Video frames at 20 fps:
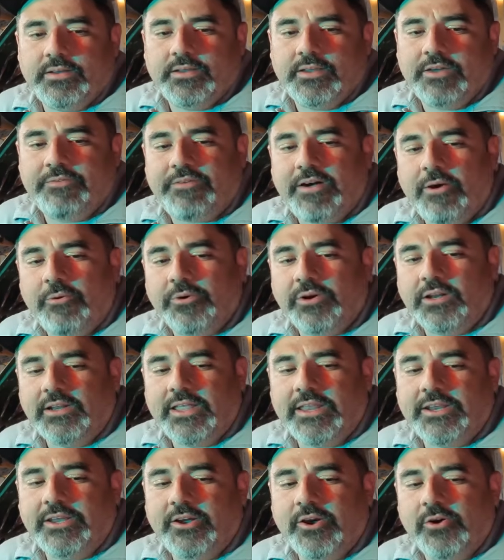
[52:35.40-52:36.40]
if I were to
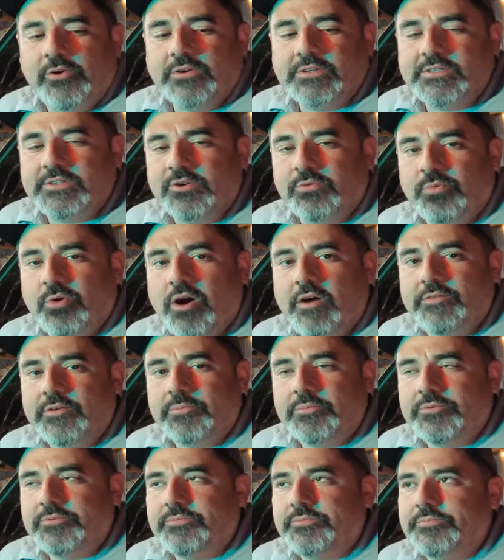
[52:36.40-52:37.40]
let it go, it's still
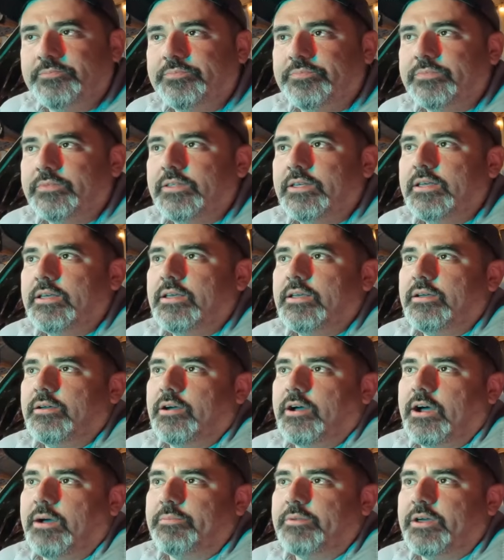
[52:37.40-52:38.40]
profitable.
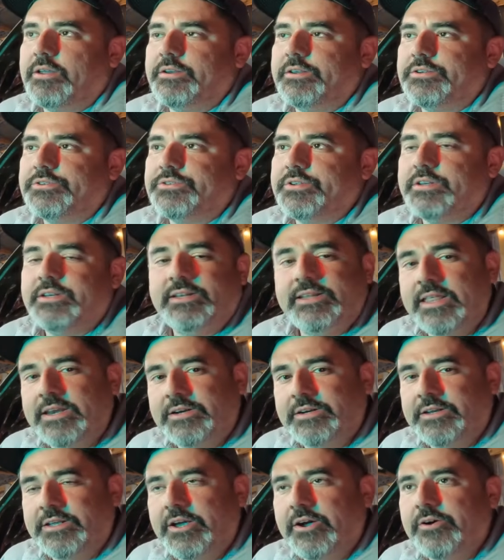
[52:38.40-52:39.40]
I'm not interested in
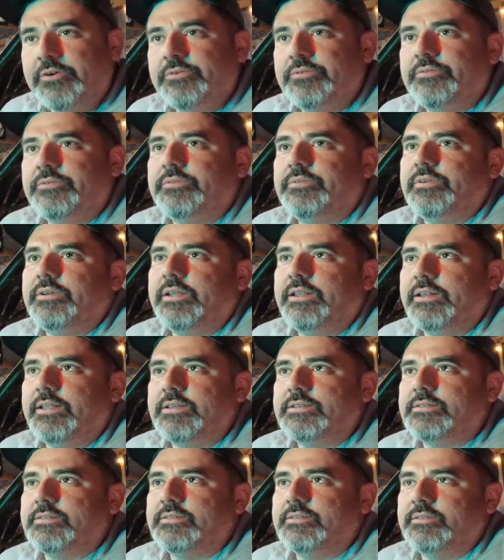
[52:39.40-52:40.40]
letting it go
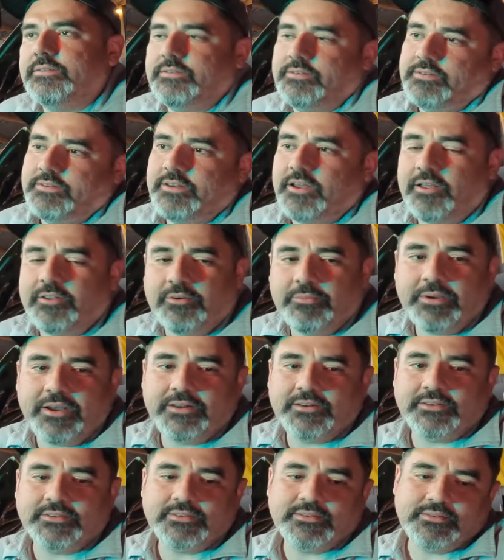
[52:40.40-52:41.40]
unless the dollar
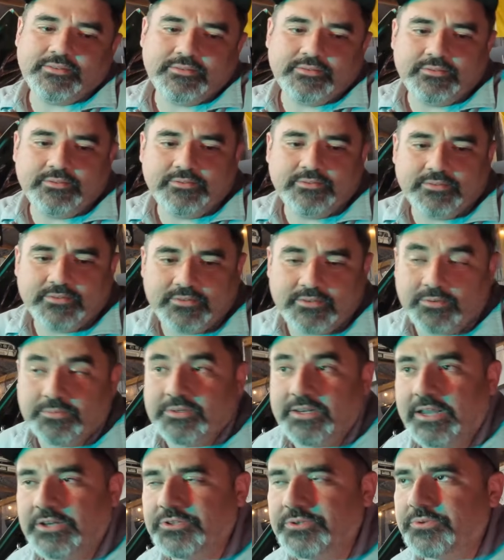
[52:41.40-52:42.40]
amount is
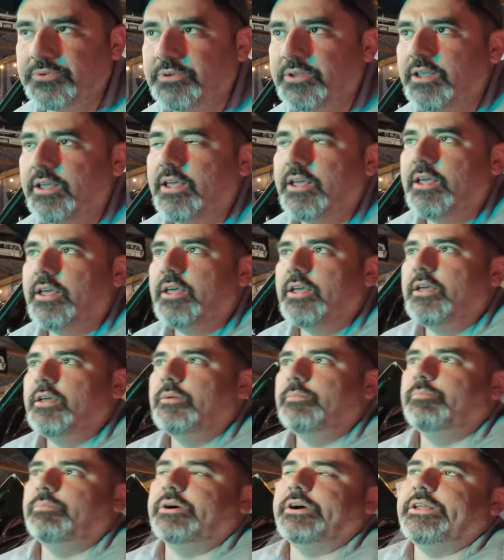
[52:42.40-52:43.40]
substantial.
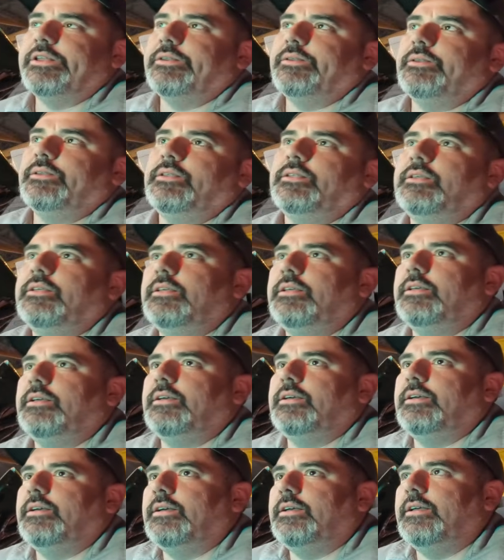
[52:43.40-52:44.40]
But
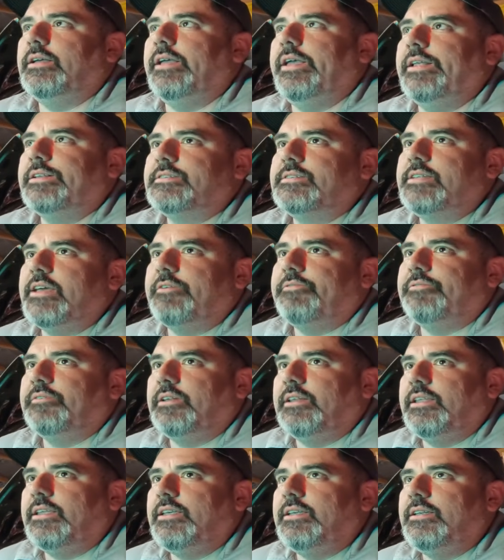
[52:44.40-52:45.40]
it's
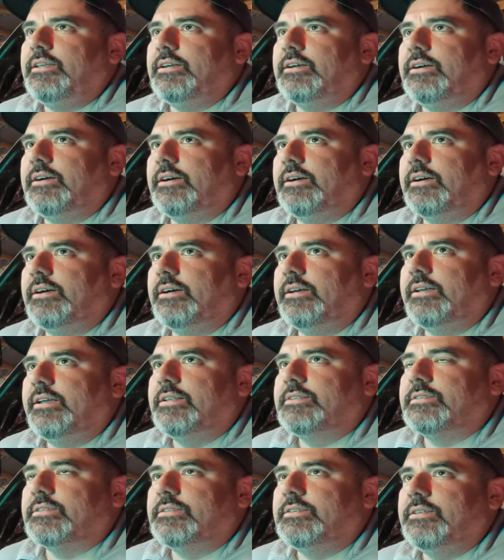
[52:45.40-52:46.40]
definitely
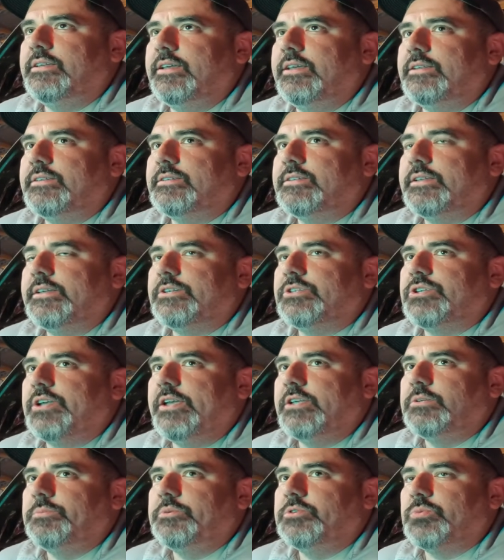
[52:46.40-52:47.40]
it's an
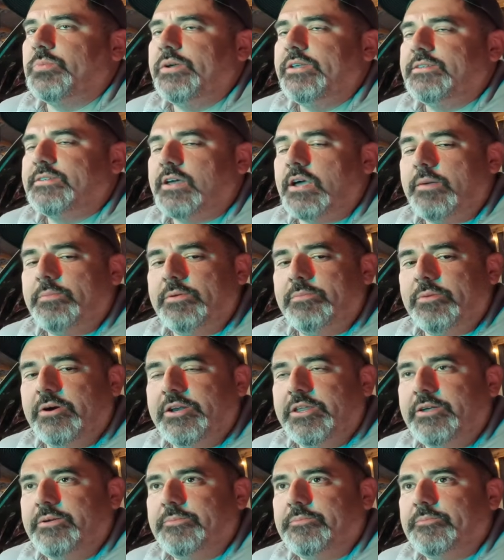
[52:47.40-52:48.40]
exchange between time and
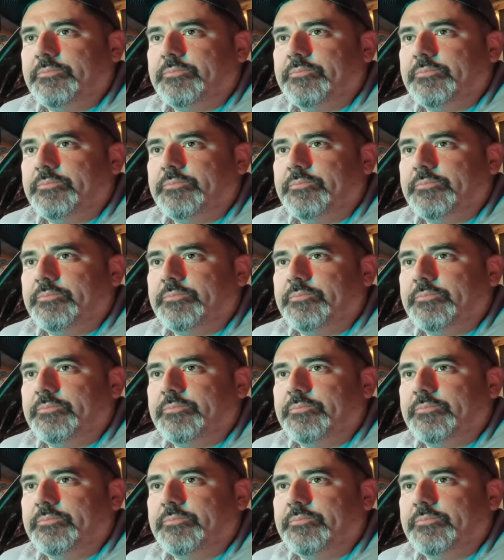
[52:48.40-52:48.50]
money,